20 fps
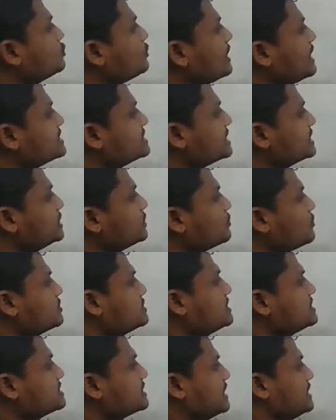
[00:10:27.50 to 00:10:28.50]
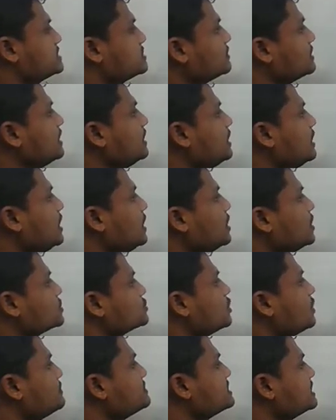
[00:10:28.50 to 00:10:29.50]
to answer the questions, guys. Okay,
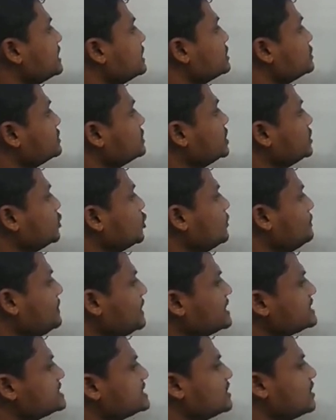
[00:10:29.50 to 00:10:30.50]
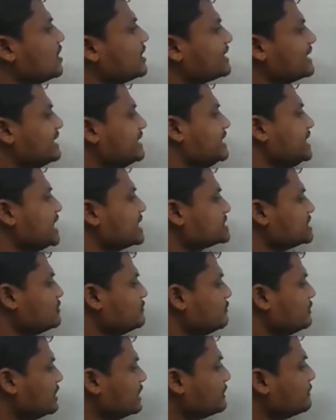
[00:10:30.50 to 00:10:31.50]
so the UPSC or any
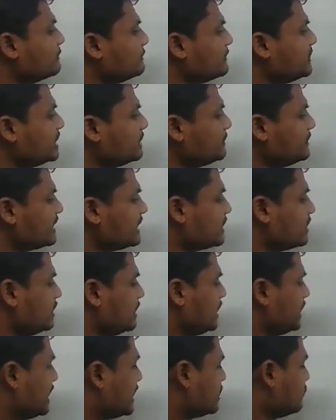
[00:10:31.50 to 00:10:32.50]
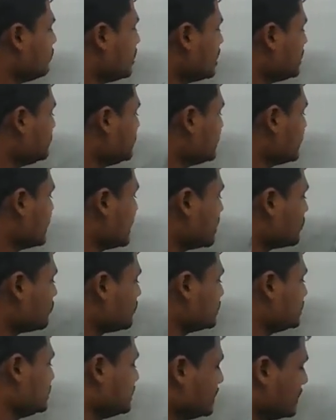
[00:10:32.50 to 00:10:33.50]
exam will be revolving
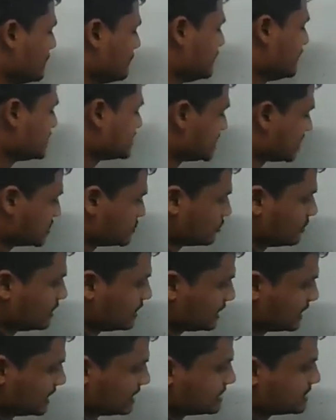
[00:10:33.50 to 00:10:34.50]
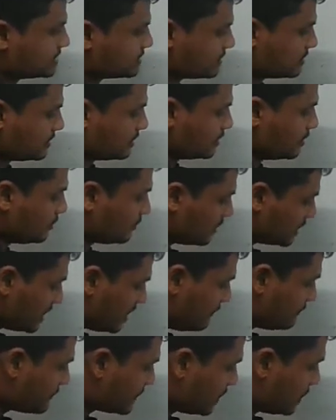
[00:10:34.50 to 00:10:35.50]
around the basics only, guys. Okay,